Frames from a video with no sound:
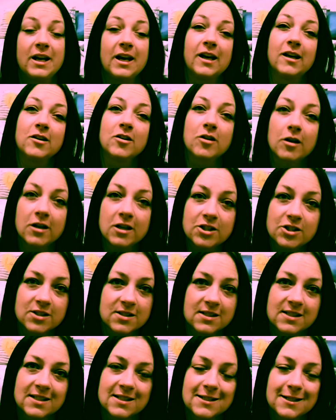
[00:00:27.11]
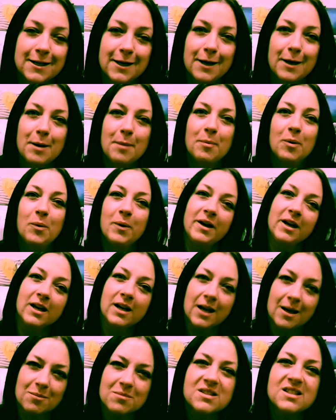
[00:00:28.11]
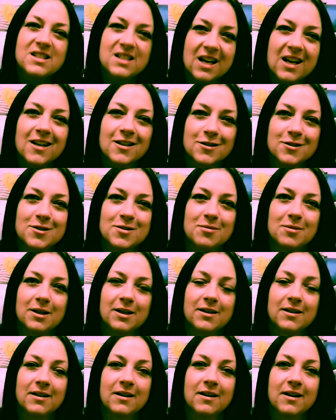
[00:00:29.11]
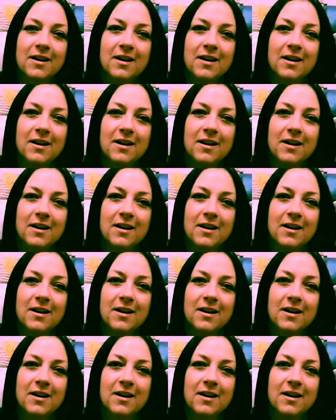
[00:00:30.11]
acknowledges it, but when it comes down to it,